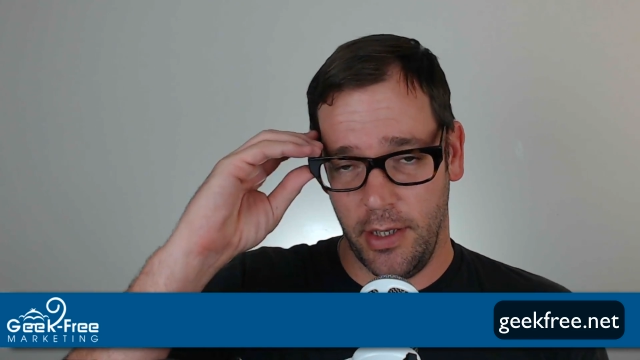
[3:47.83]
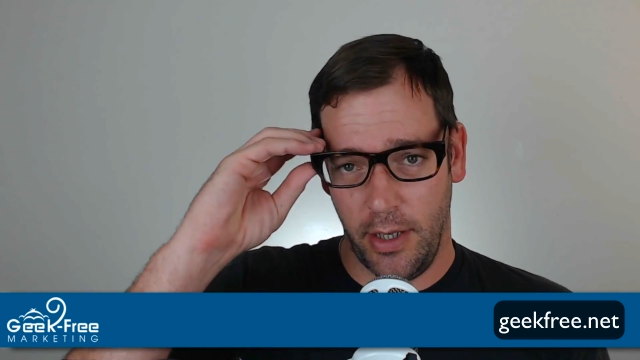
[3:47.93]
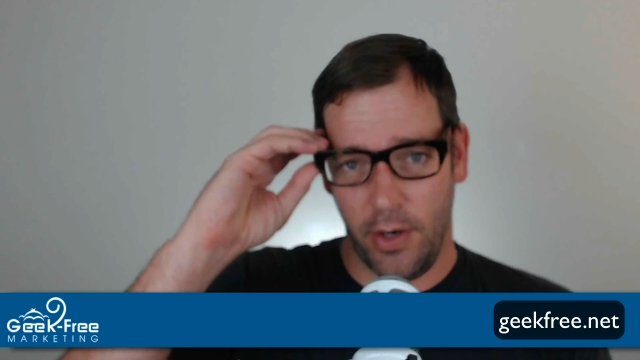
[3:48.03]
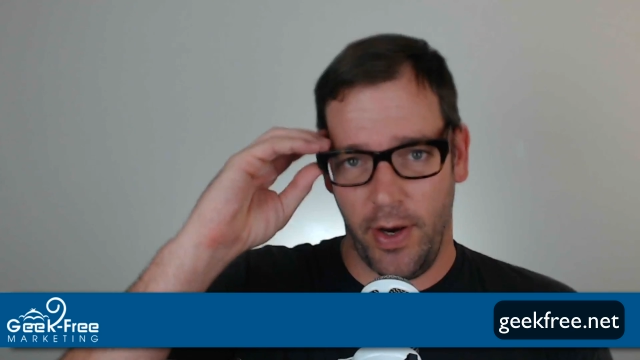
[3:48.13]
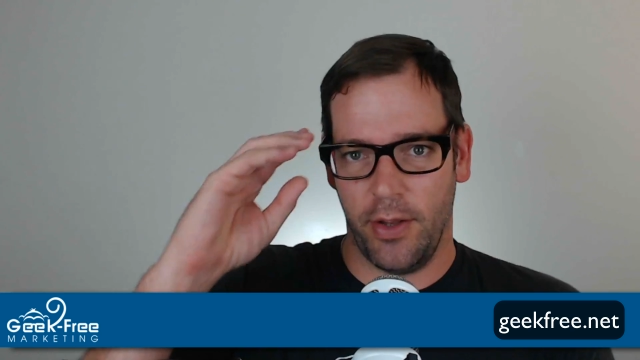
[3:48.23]
that
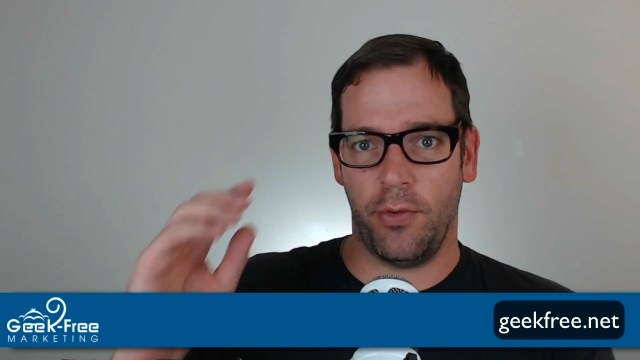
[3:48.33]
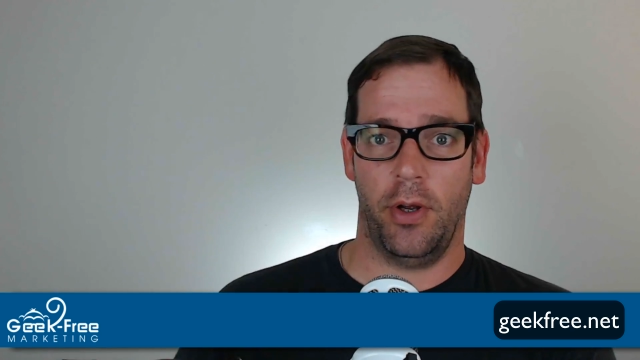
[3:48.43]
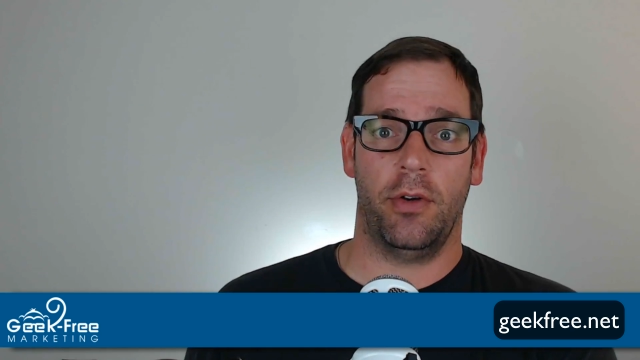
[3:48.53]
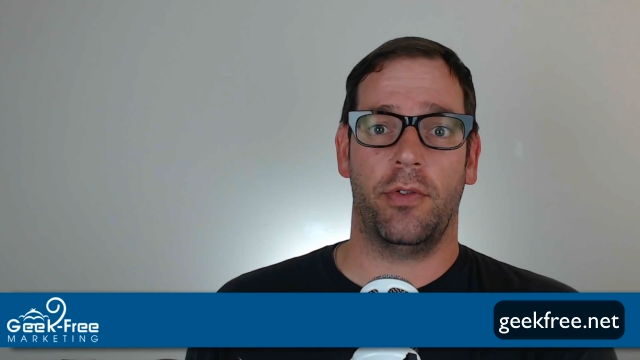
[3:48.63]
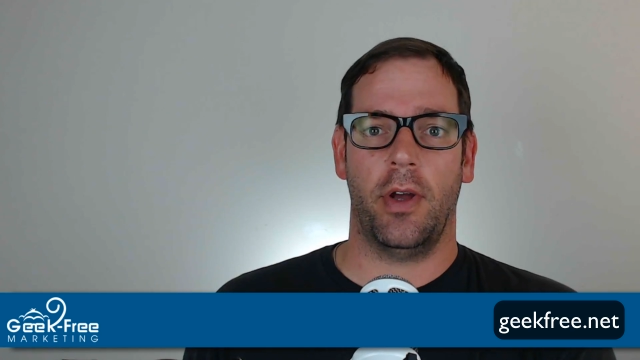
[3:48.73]
you're answering on
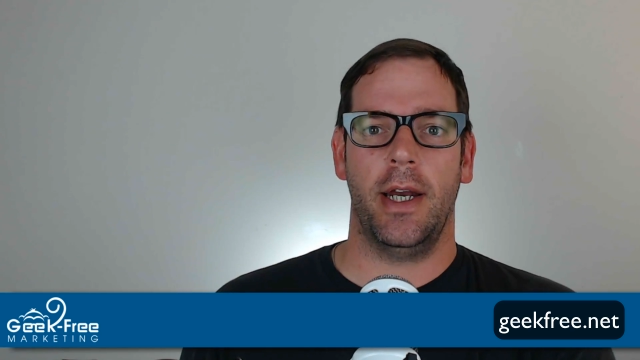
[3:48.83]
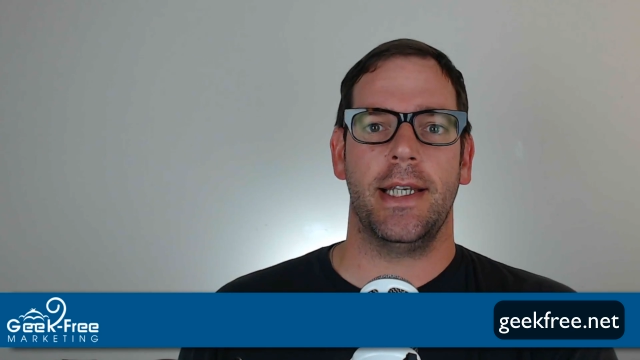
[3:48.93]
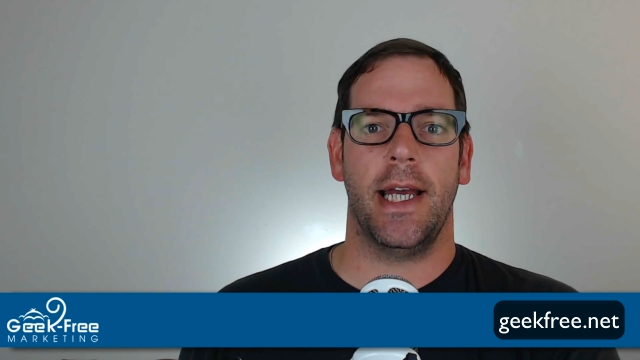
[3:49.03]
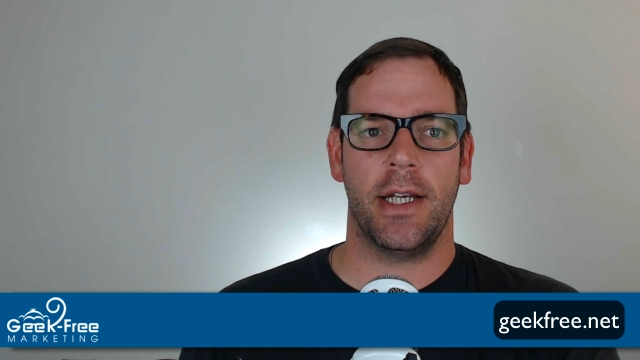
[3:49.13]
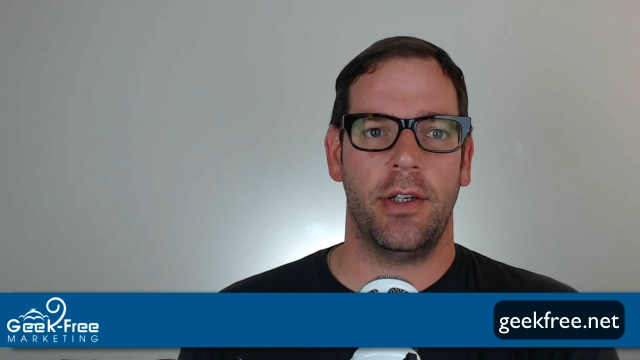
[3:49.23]
your site
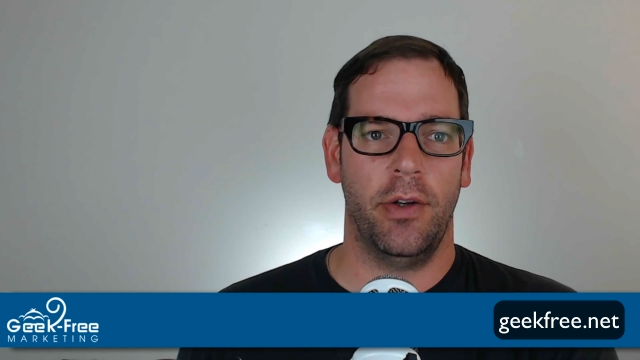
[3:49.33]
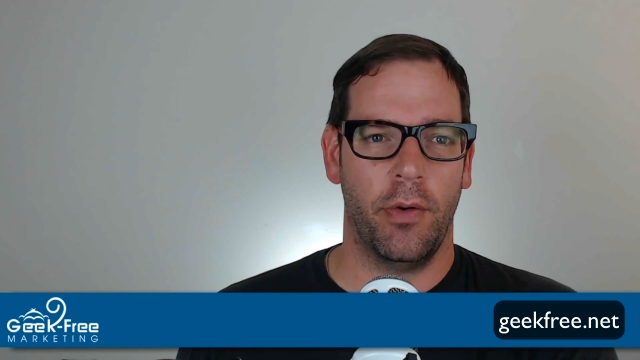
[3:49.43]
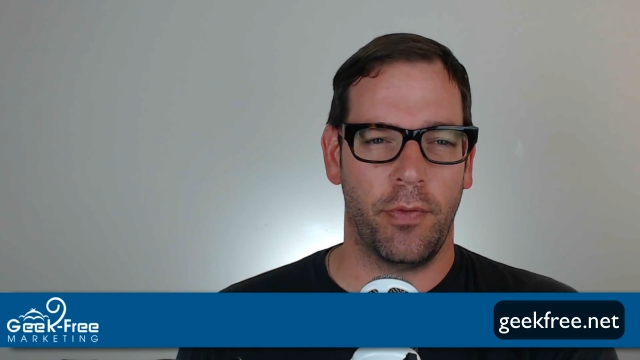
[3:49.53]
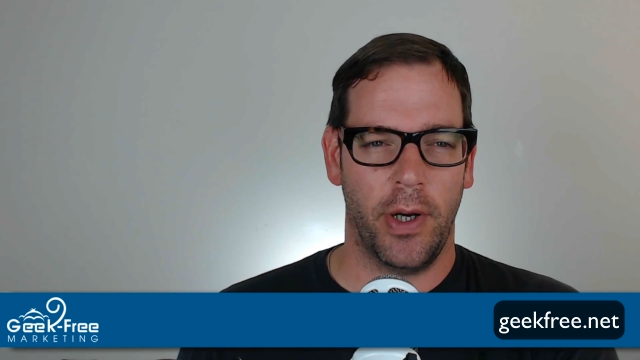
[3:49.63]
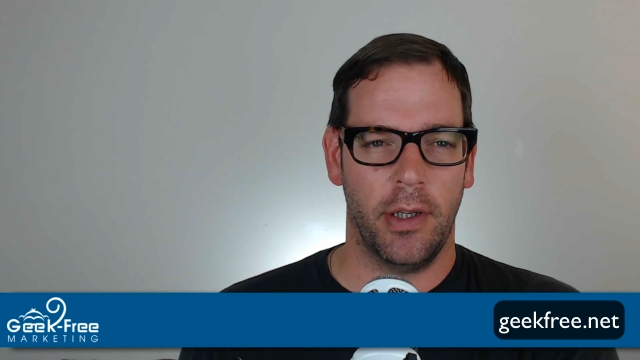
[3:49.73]
is SEO
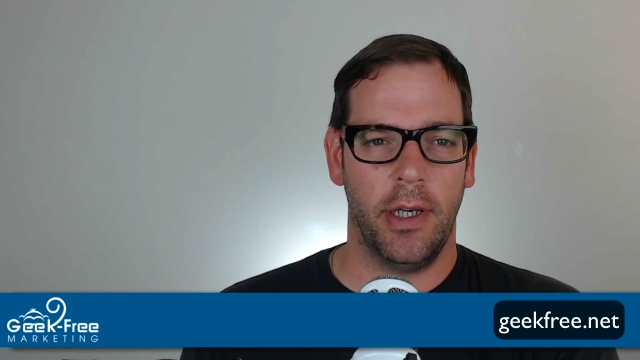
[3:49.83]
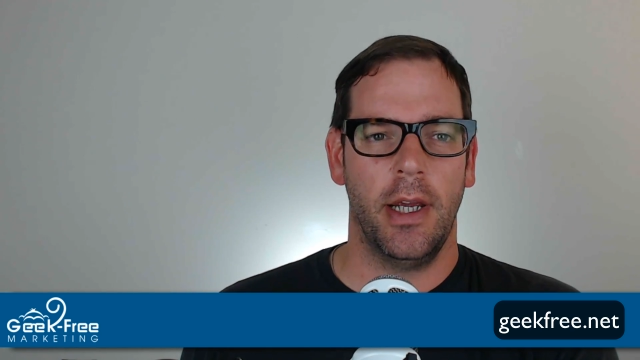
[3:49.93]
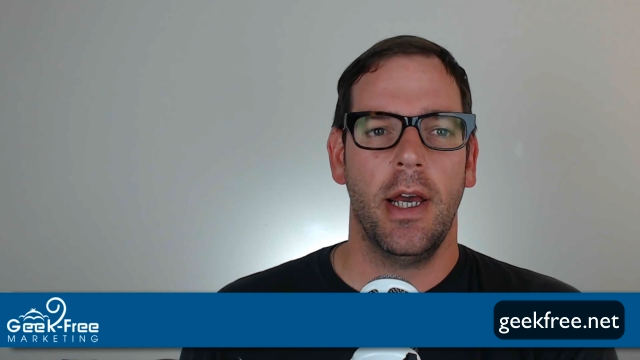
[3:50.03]
friendly.